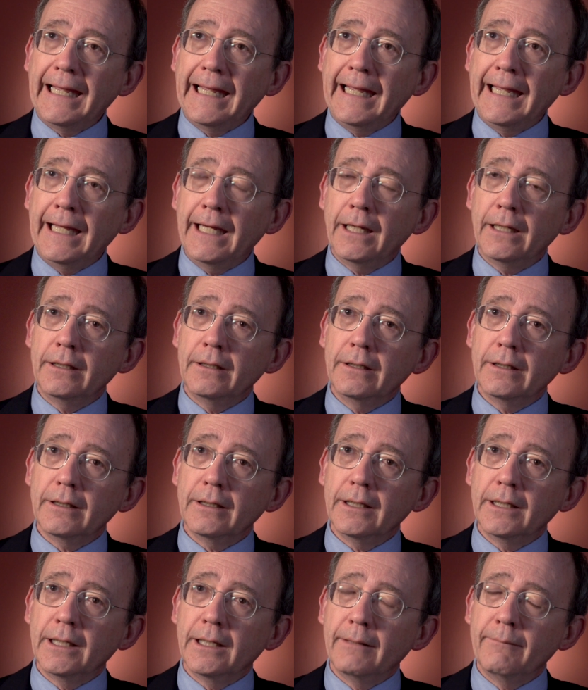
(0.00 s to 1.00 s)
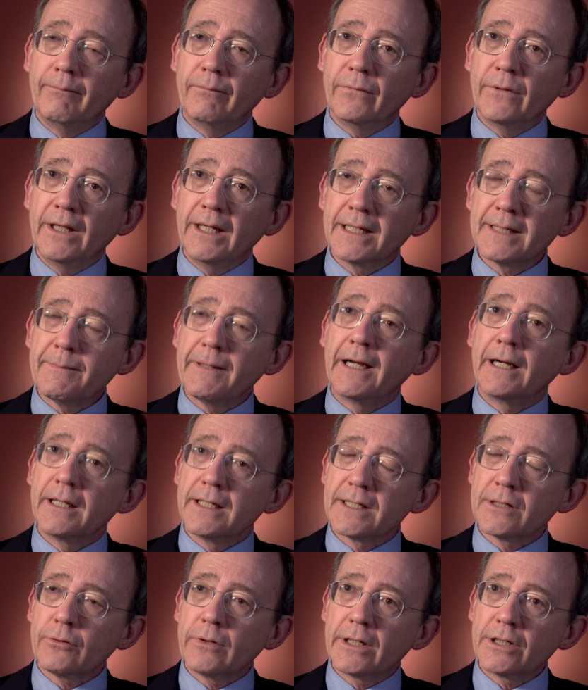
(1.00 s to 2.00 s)
And the expanded
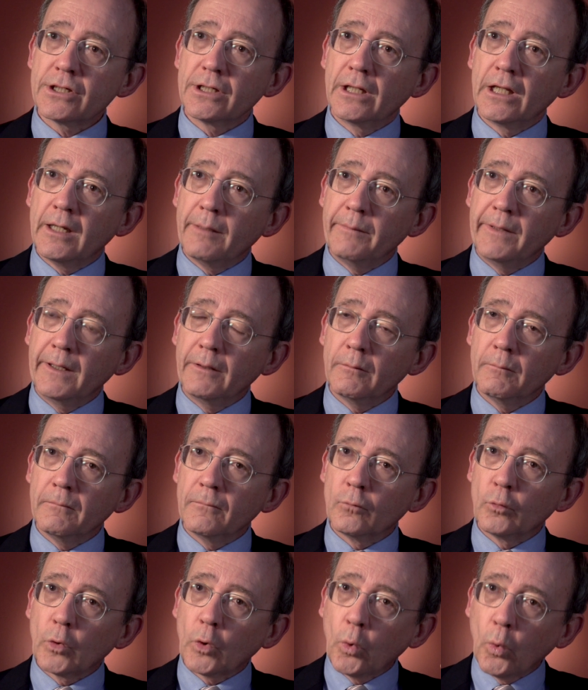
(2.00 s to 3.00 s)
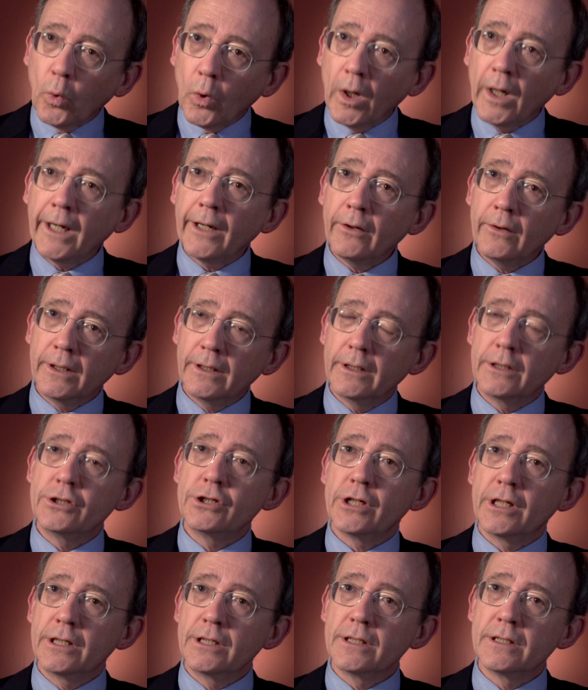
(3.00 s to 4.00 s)
discretion law, by requiring the
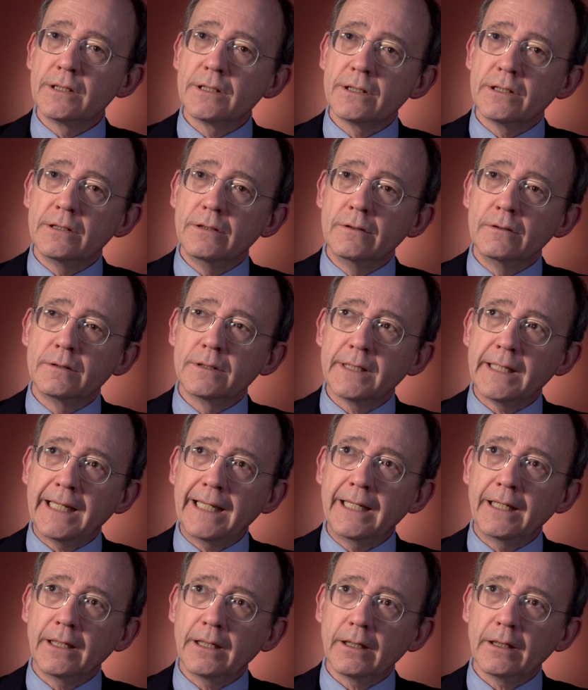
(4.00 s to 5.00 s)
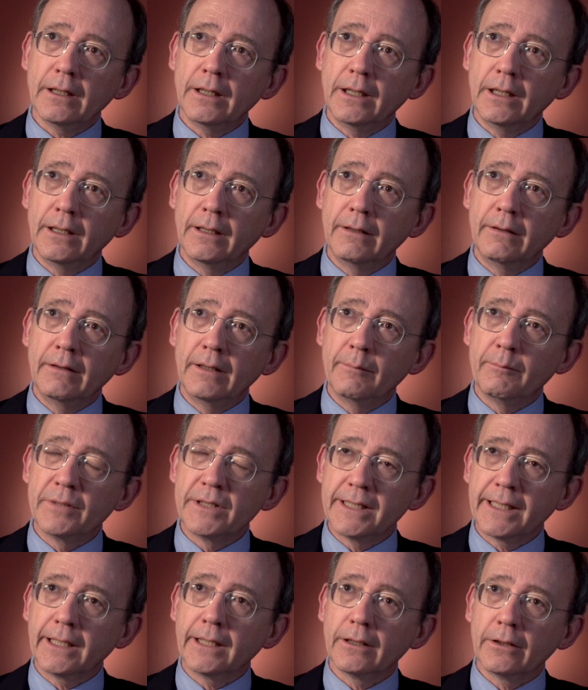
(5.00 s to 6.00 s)
judges to take the
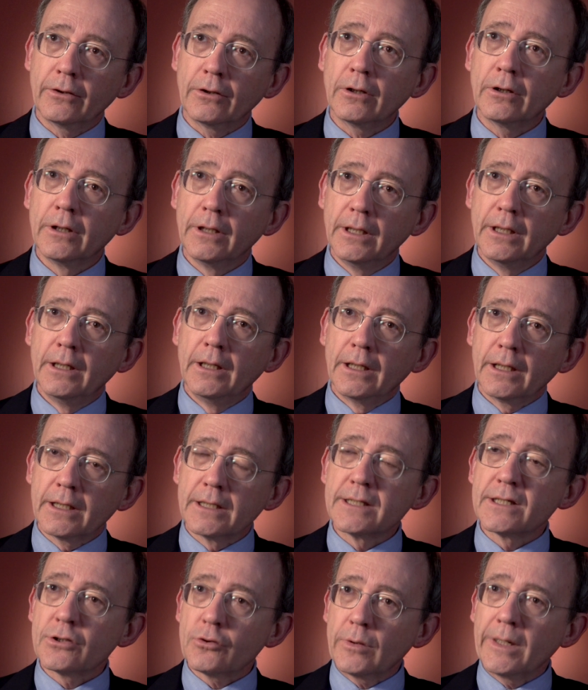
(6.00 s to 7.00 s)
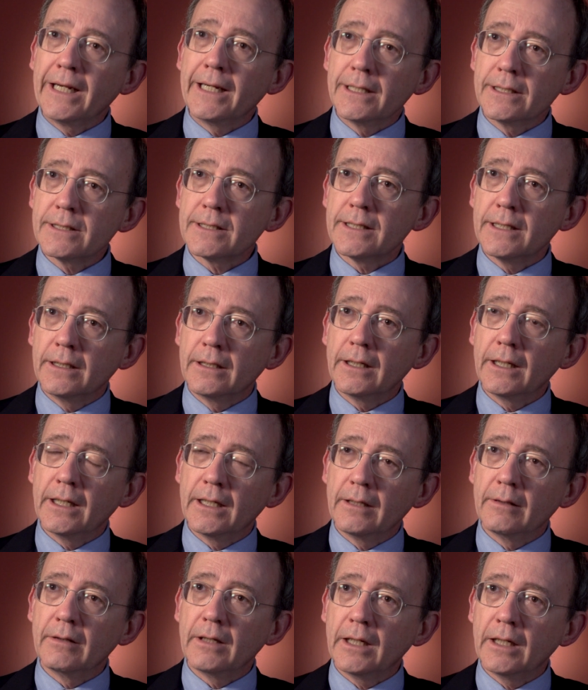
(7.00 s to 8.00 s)
particular constraints
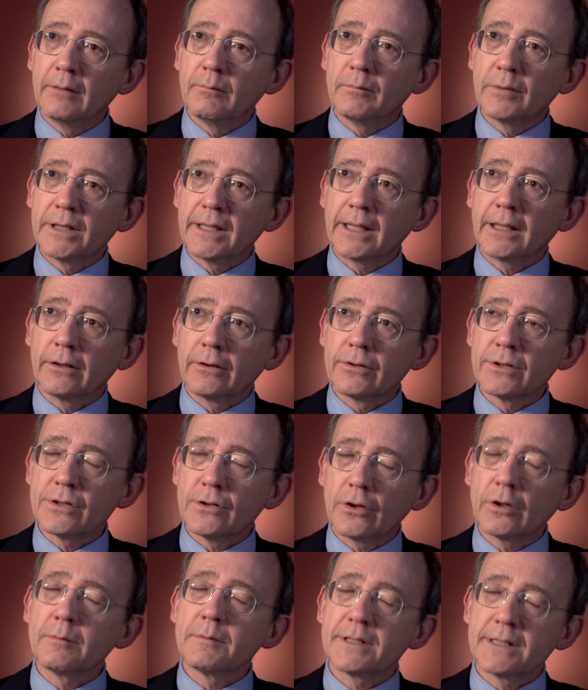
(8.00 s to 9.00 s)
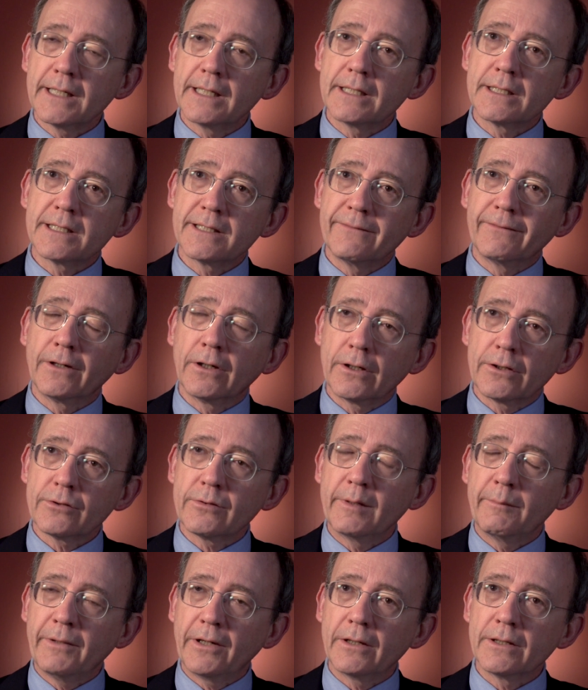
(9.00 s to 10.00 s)
and particular circumstances of
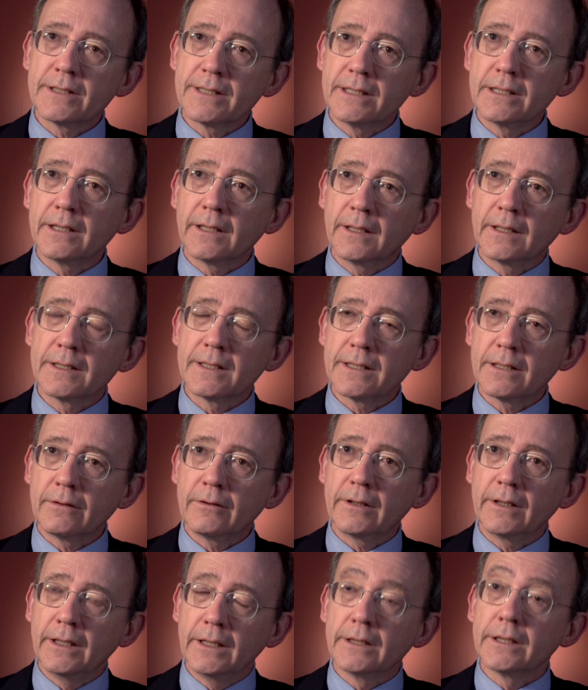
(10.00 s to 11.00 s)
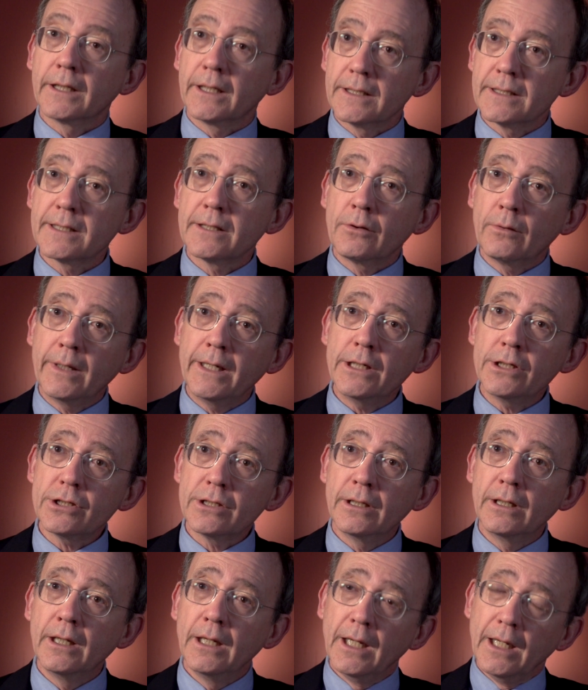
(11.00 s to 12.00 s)
incarcerated parents into
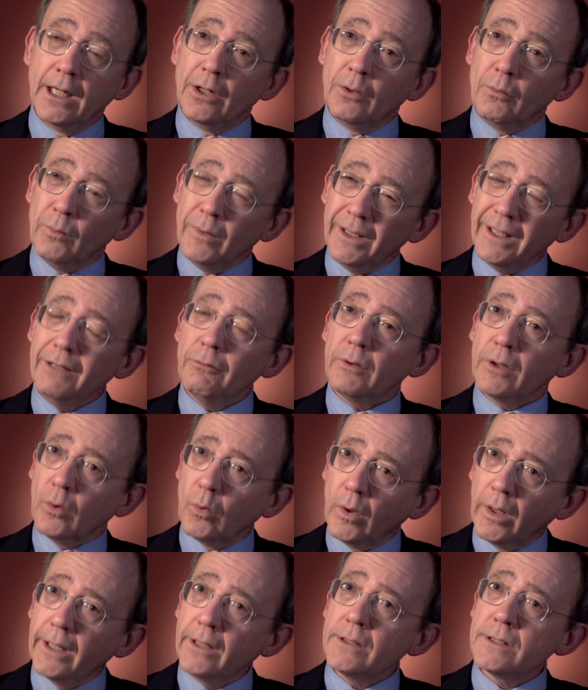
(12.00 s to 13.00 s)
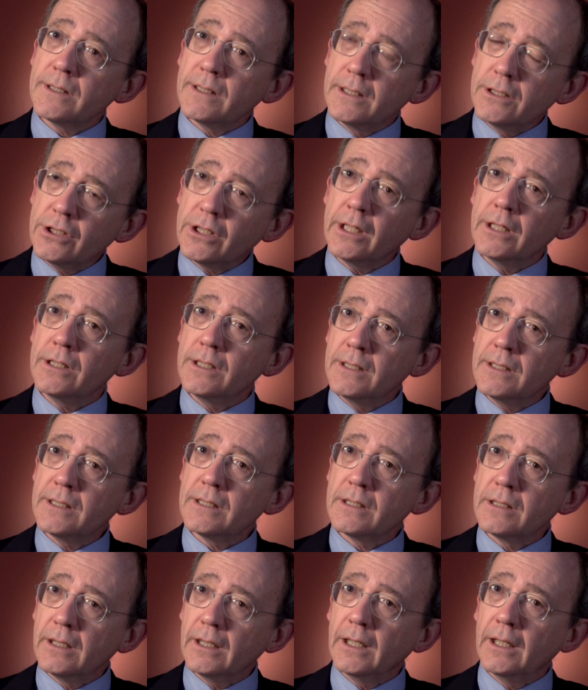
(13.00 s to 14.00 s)
consideration, really requires the
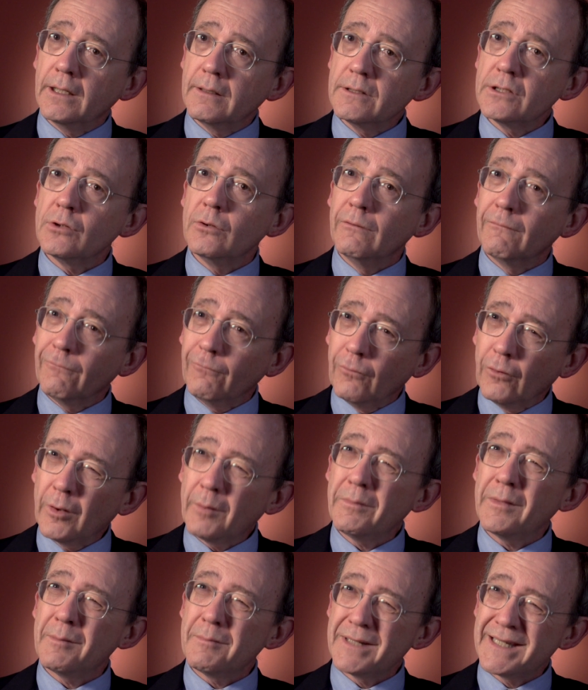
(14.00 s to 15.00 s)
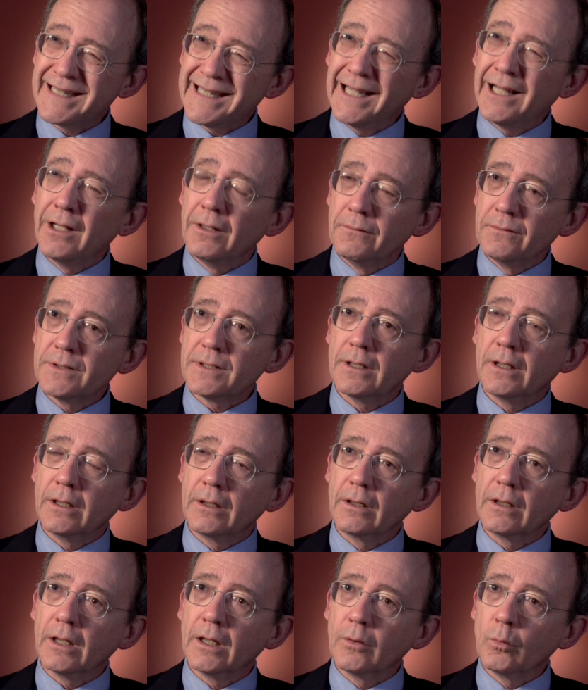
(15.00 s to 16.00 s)
judges to inform themselves
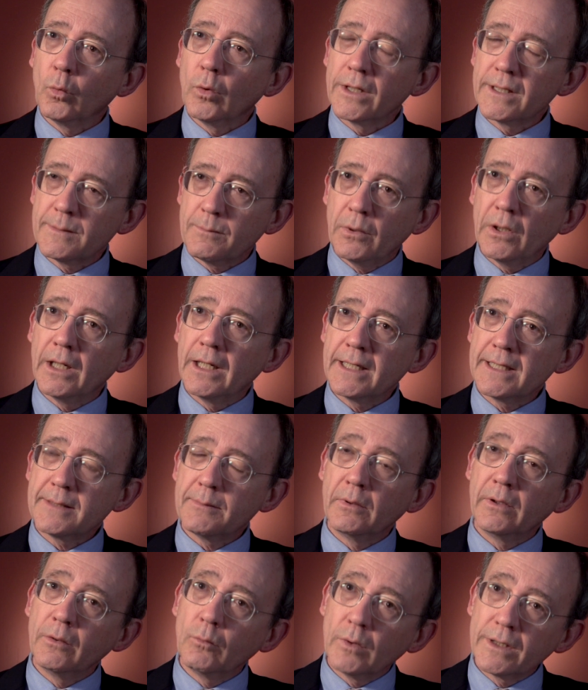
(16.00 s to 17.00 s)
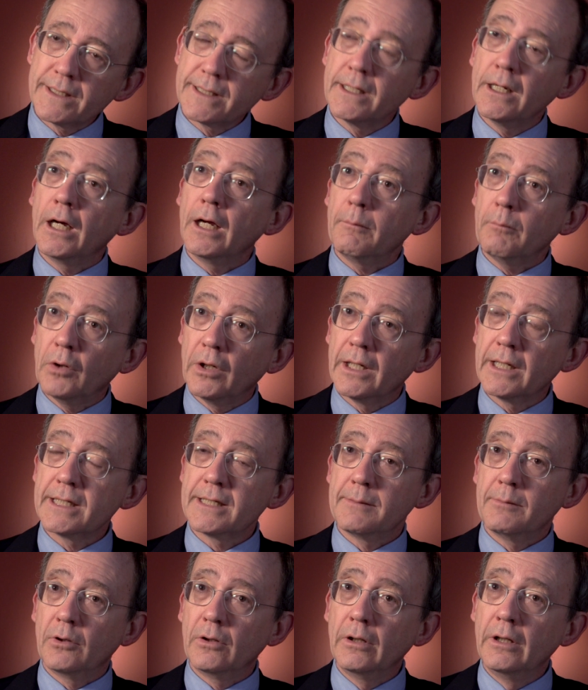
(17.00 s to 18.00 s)
on what's possible and what's not
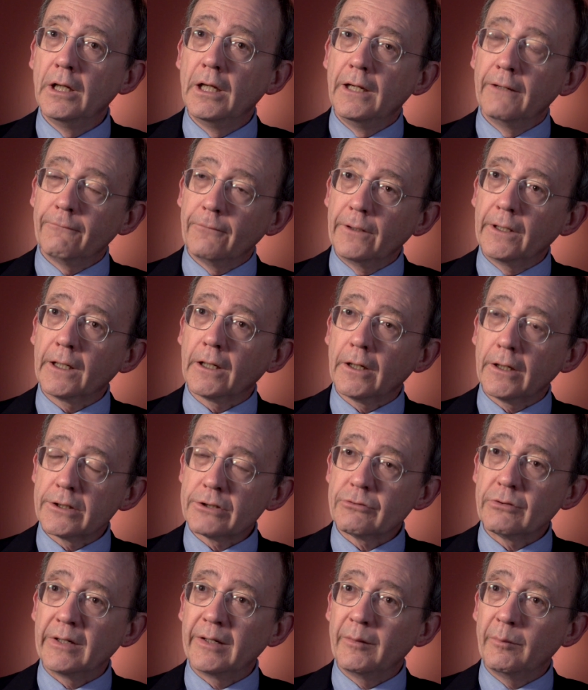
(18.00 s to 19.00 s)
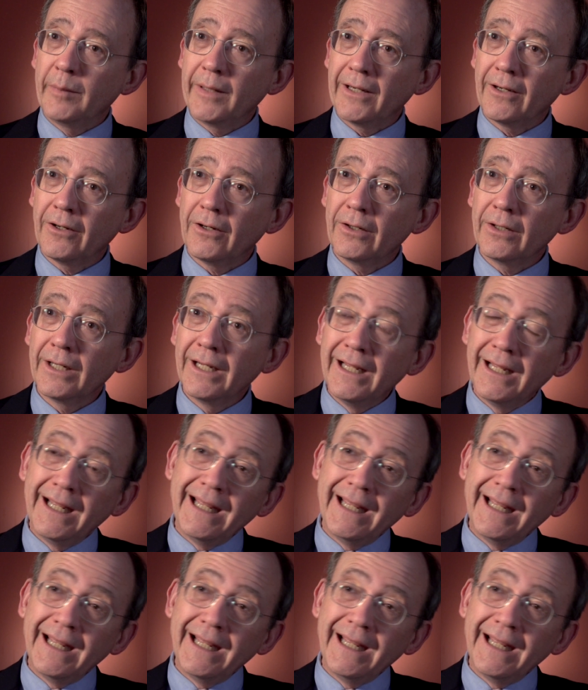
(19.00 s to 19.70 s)
possible for an incarcerated parent,